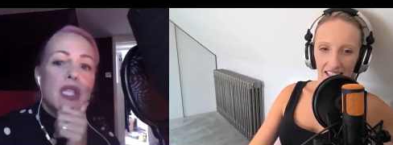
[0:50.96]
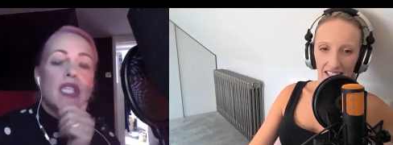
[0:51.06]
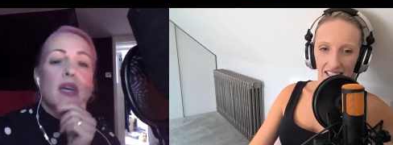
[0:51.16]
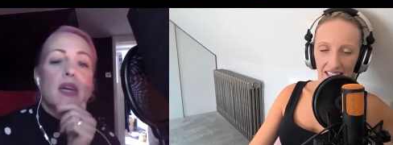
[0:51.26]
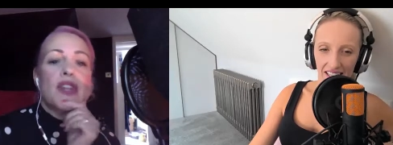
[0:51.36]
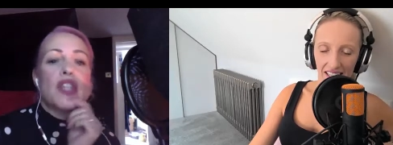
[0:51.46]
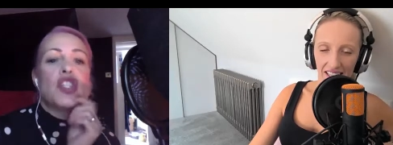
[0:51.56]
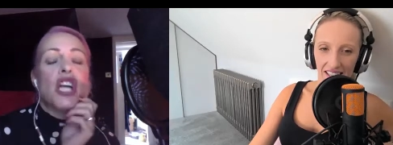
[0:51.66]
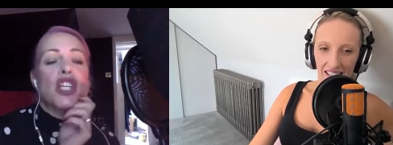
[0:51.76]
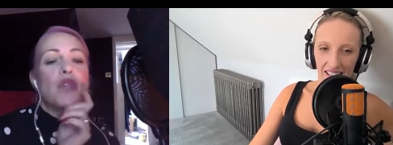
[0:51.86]
Speaker 1: So I think
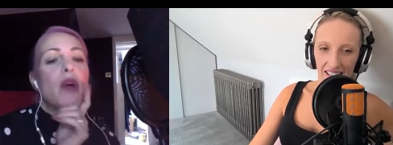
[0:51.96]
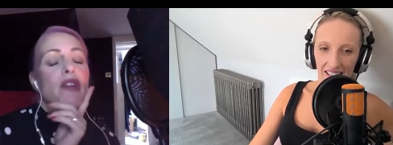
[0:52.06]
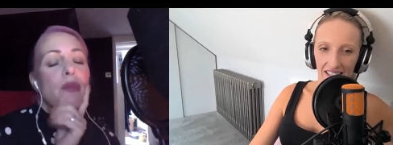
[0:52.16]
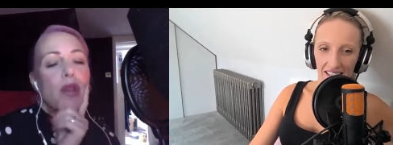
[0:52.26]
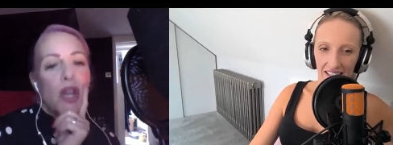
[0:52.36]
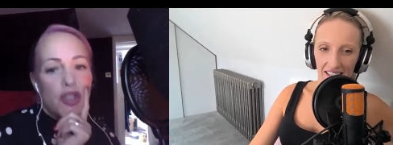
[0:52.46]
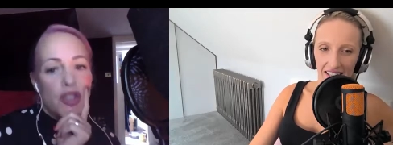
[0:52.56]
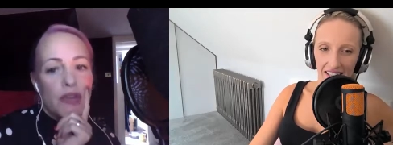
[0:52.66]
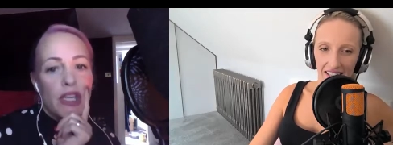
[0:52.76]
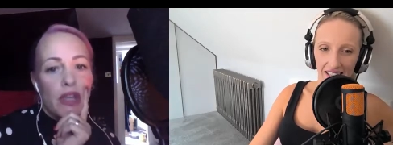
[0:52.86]
January we're going to
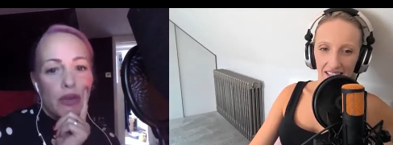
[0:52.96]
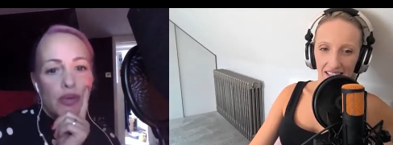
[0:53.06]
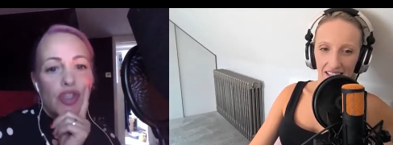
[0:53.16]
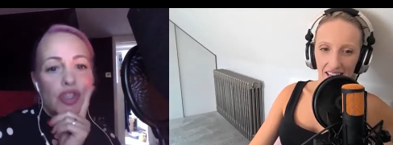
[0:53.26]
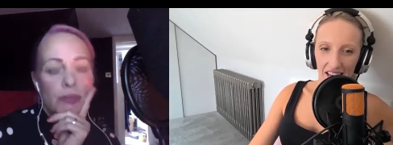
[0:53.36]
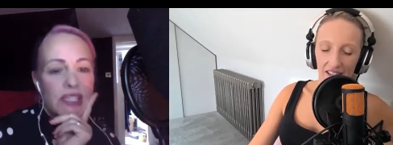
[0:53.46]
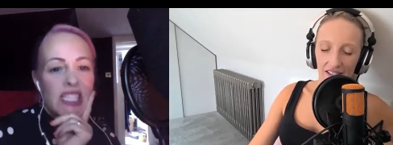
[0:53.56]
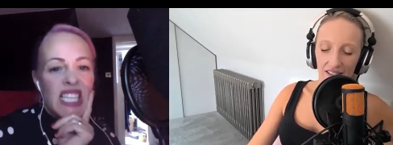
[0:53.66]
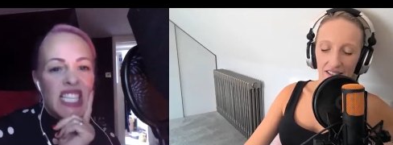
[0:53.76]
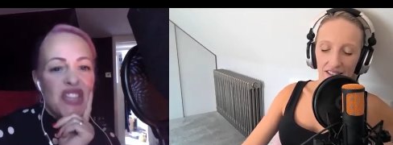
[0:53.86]
relaunch
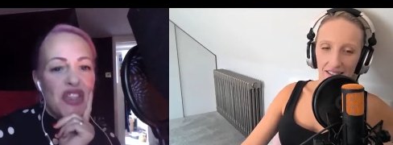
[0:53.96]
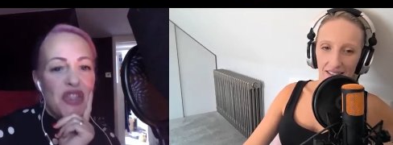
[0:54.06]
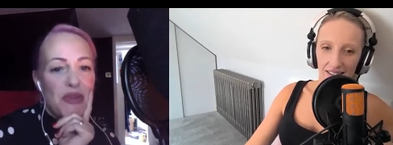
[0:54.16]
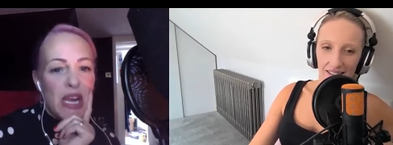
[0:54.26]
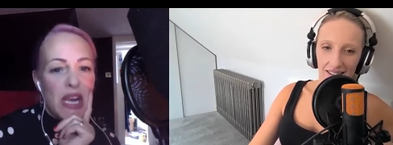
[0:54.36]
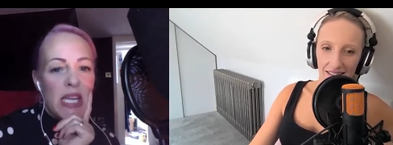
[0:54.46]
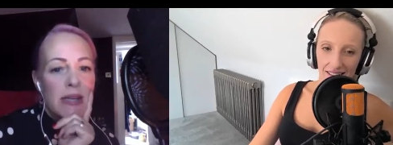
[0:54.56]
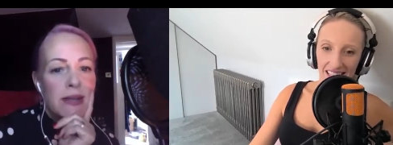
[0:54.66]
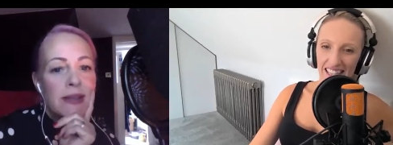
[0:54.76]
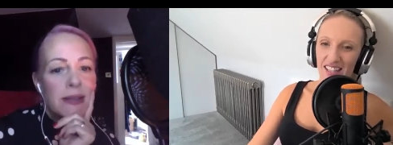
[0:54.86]
season three.
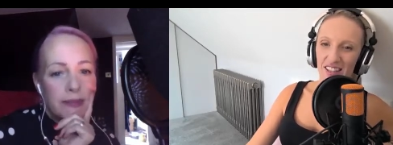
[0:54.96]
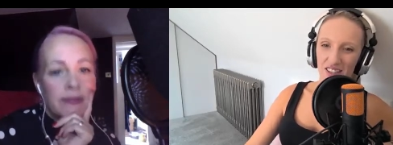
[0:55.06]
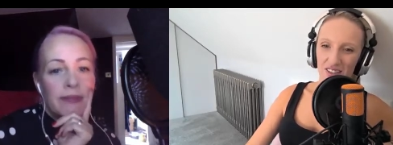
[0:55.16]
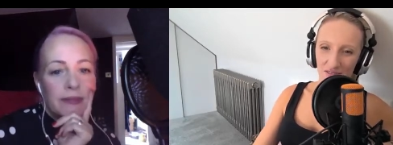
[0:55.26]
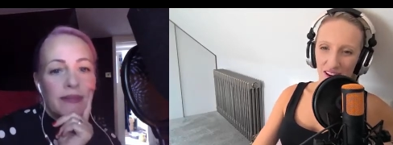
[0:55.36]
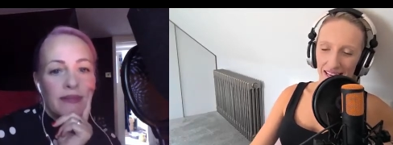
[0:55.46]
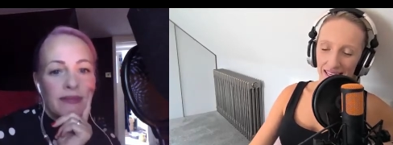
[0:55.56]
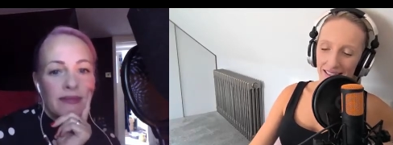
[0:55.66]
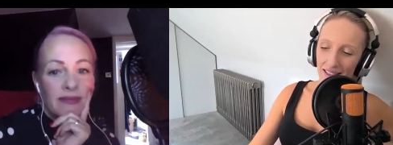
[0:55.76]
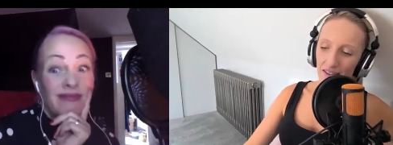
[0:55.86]
Speaker 2: Season
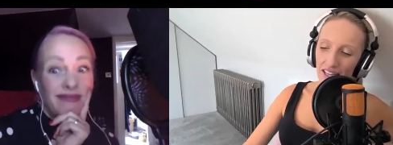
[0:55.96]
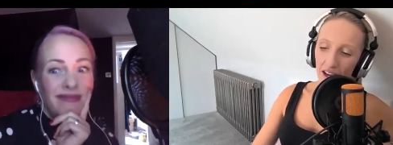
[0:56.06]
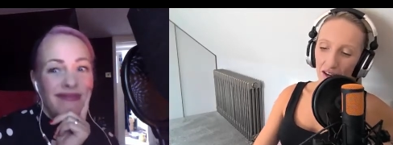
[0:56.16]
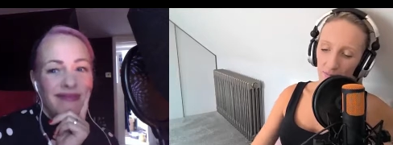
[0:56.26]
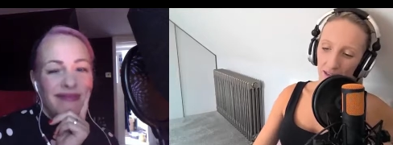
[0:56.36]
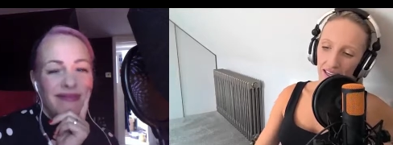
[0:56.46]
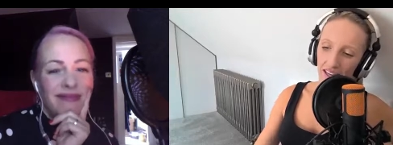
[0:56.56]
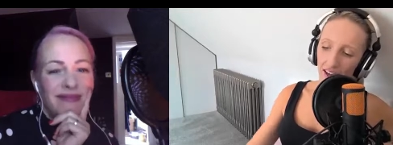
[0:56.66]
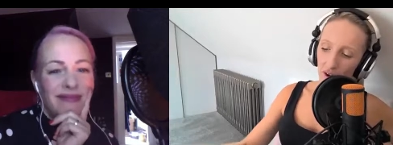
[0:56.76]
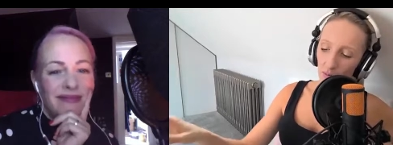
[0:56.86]
three. So tell
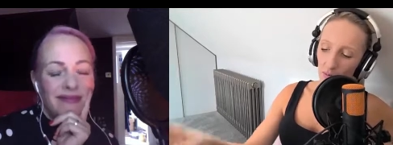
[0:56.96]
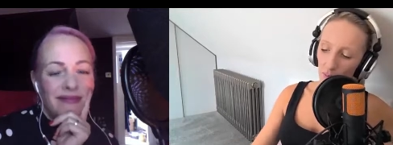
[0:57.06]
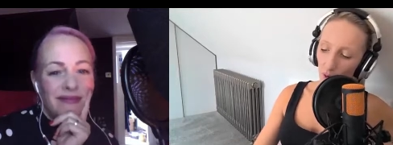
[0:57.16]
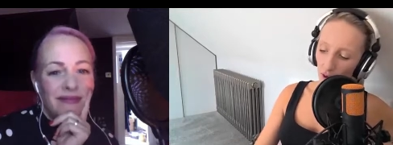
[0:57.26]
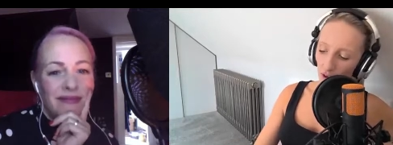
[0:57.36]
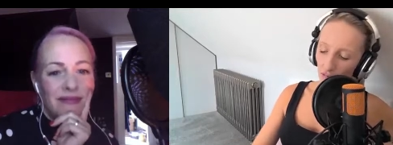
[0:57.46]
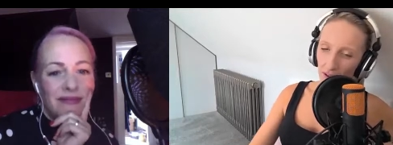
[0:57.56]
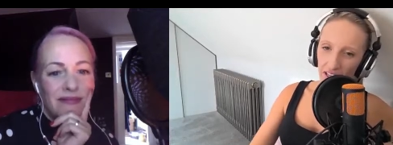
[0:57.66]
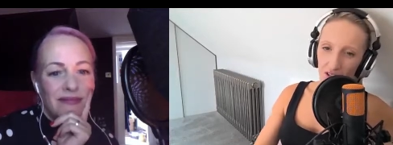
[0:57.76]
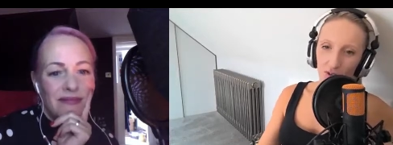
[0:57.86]
me, what
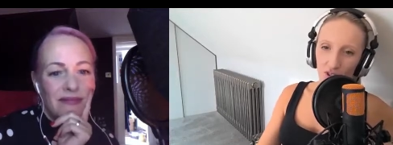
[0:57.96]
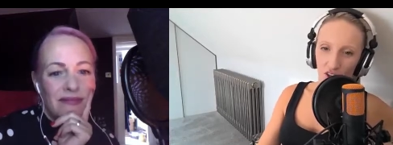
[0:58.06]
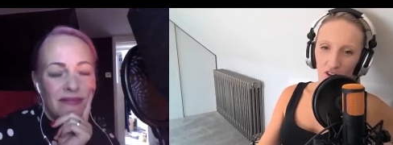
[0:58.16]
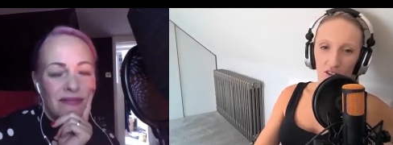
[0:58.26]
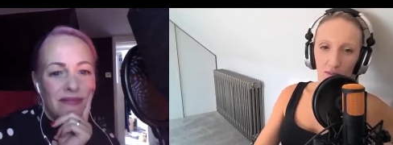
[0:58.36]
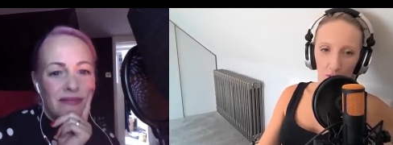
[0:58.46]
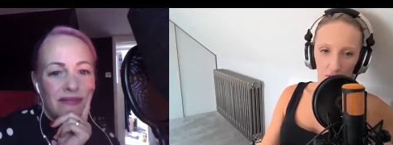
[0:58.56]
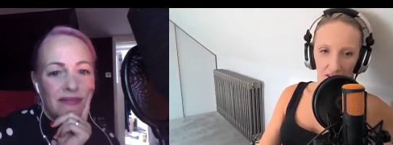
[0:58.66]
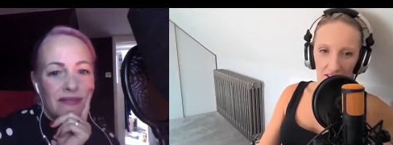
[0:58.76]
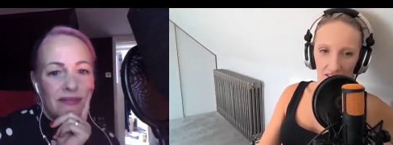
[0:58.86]
made you start the
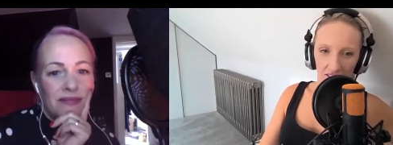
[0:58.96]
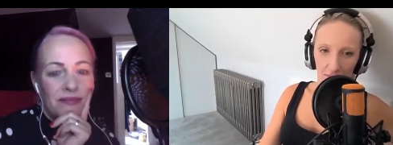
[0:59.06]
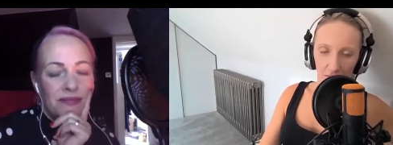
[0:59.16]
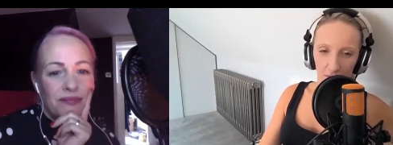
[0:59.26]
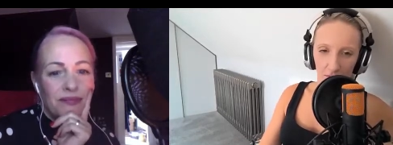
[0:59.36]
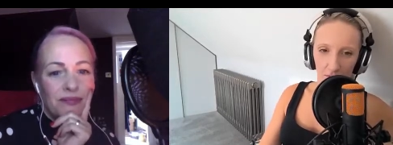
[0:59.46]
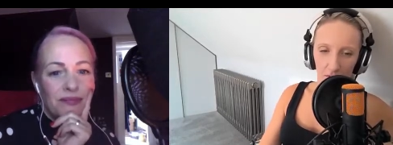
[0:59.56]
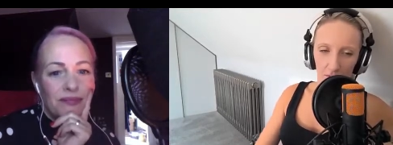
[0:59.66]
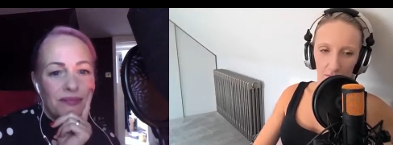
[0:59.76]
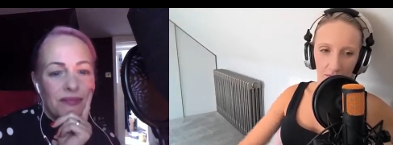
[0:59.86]
podcast what
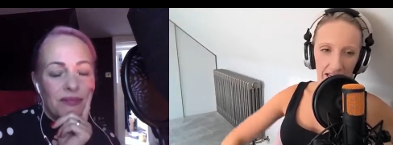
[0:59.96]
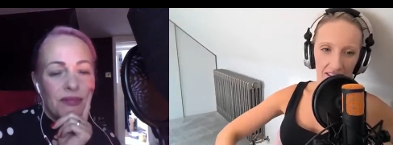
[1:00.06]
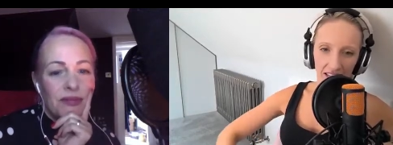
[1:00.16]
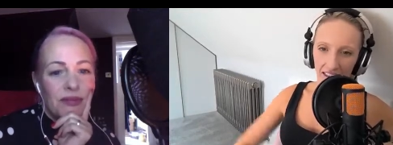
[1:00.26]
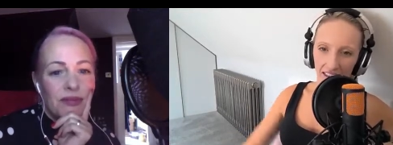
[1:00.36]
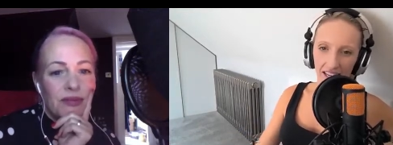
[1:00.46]
what made that the